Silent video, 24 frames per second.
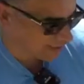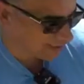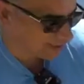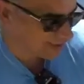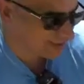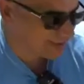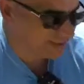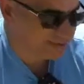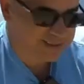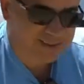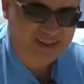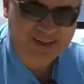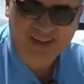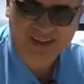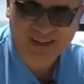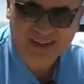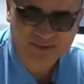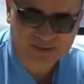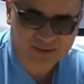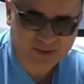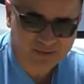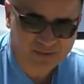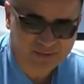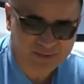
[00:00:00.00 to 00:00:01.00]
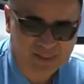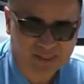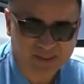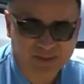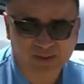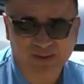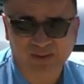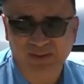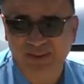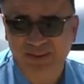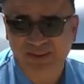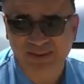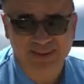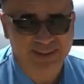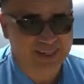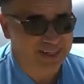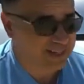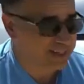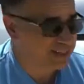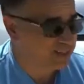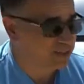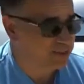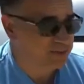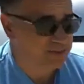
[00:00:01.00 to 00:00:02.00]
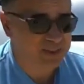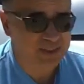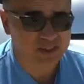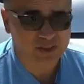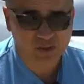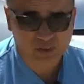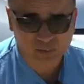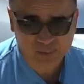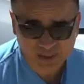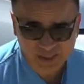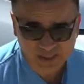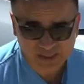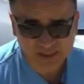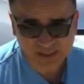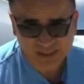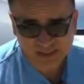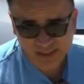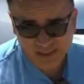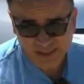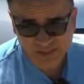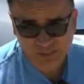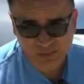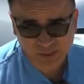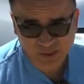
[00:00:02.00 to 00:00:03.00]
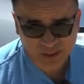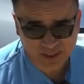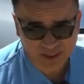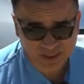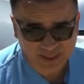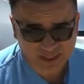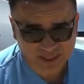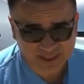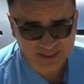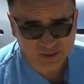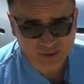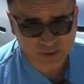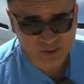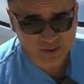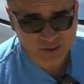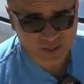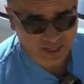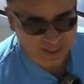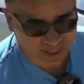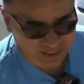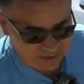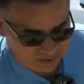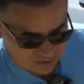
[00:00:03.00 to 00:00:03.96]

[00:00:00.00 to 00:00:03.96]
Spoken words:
this is not an off-road vehicle. This is not an SUV. To me, it's more like a tall hatch.